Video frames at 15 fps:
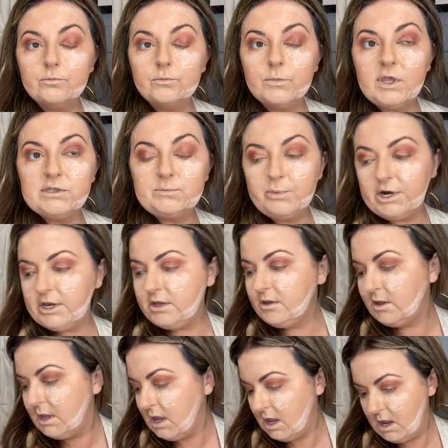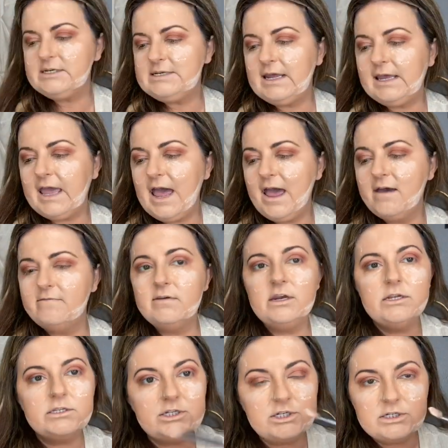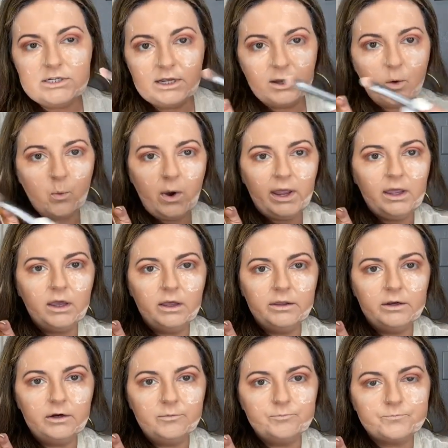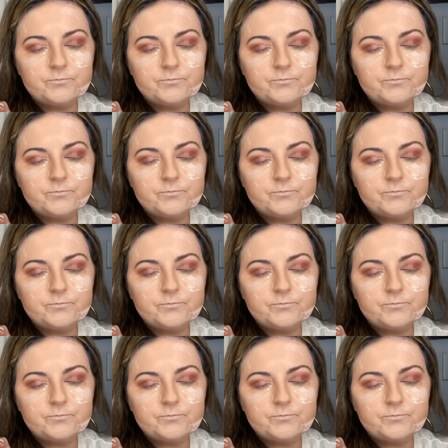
That's pretty. Take Heaven, it's just like a white color.